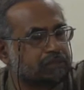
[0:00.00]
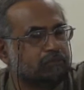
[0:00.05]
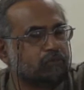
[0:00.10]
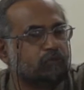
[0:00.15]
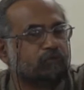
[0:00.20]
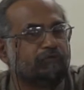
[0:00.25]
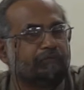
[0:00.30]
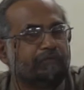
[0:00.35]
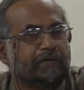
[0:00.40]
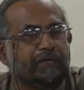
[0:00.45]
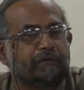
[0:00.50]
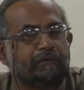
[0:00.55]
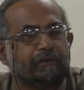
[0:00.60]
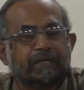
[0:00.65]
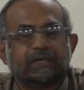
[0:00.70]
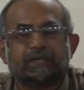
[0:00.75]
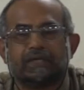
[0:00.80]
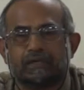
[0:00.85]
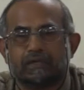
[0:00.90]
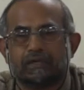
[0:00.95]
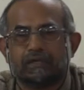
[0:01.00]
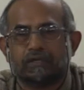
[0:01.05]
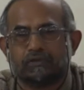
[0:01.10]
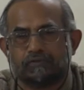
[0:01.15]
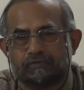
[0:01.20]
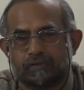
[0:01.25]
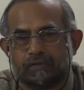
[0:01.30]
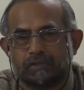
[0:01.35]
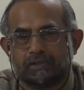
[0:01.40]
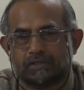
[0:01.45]
movement we'd heard
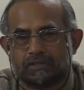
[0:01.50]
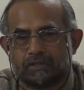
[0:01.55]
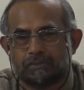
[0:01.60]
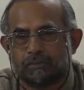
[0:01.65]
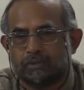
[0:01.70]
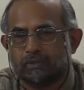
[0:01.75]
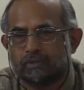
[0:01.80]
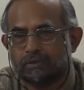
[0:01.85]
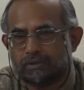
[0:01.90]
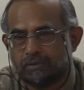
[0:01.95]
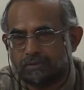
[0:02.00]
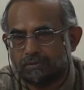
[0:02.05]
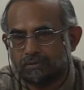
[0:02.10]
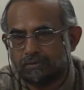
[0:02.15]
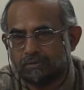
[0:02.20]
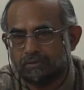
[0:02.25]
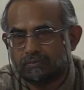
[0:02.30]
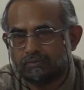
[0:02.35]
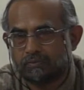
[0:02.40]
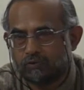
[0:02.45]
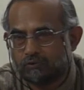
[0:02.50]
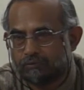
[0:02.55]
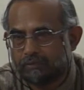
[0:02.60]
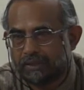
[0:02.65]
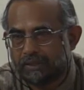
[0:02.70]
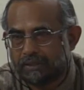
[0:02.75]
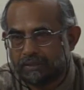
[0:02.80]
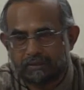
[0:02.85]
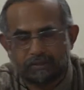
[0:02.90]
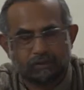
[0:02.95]
of called the Chitko
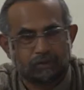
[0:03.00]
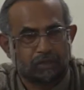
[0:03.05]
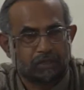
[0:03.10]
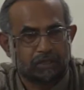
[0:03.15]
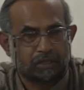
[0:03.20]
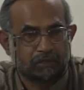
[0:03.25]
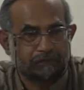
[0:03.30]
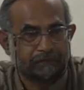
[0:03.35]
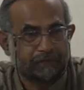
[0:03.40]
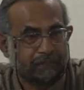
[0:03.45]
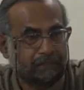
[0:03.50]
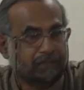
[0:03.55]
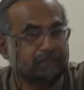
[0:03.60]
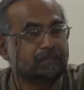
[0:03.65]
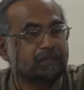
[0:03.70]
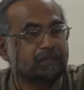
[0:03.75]
movement. You all heard of it?